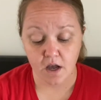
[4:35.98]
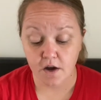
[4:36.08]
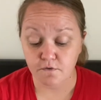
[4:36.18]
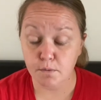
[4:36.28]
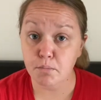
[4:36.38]

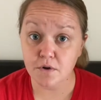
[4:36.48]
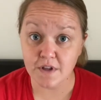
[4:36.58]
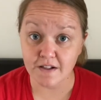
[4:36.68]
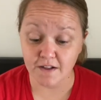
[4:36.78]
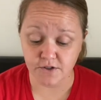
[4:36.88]
For
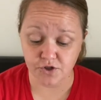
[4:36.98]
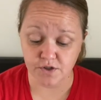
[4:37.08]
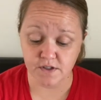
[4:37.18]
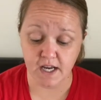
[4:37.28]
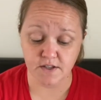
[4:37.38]
birthday
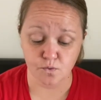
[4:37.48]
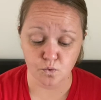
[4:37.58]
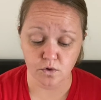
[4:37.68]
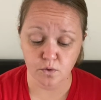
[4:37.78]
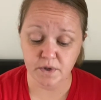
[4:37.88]
luncheons, as a
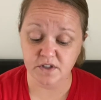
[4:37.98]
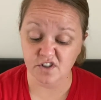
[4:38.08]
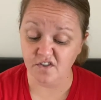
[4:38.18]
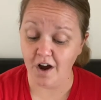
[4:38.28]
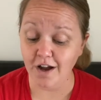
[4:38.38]
rule, we
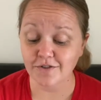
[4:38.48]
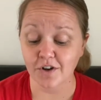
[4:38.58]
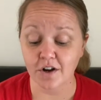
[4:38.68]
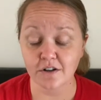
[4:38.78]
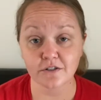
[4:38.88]
serve hot
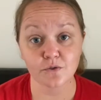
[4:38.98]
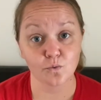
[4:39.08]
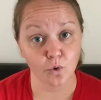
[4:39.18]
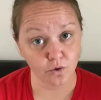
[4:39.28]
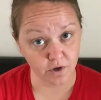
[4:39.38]
dogs
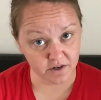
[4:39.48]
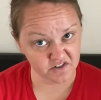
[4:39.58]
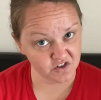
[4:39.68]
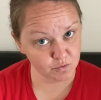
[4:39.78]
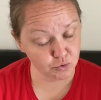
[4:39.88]
rolled on a
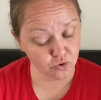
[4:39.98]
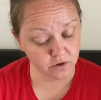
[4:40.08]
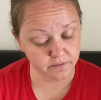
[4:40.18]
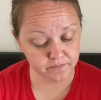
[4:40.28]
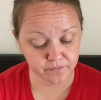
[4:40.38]

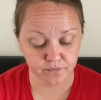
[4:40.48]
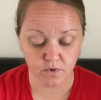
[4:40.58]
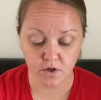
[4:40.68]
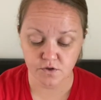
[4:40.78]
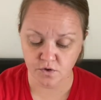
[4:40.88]
spool.
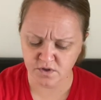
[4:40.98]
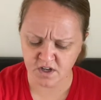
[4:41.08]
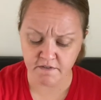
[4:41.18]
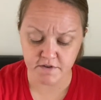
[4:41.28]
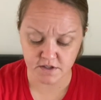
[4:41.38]
So
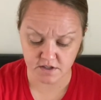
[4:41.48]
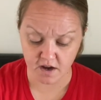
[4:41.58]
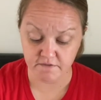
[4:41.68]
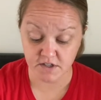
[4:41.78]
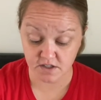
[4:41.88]
stuff and
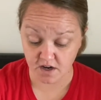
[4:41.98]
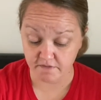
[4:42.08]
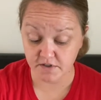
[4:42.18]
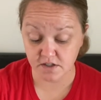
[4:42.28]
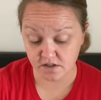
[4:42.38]
stuff and
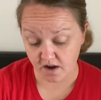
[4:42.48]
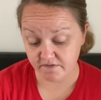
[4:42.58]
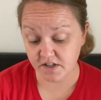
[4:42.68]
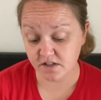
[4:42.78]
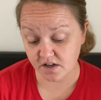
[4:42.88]
stuff and stuff
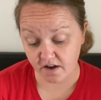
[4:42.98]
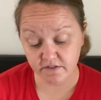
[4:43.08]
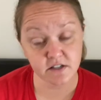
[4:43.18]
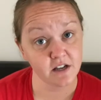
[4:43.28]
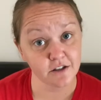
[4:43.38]
and stuff
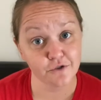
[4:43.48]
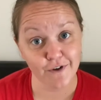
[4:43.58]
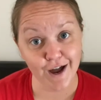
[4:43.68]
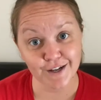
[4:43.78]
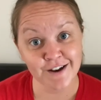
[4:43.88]
until you've
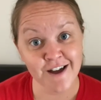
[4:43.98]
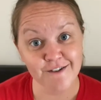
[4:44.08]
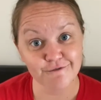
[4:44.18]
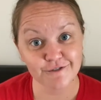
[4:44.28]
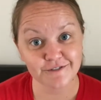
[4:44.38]
had
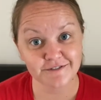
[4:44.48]
enough.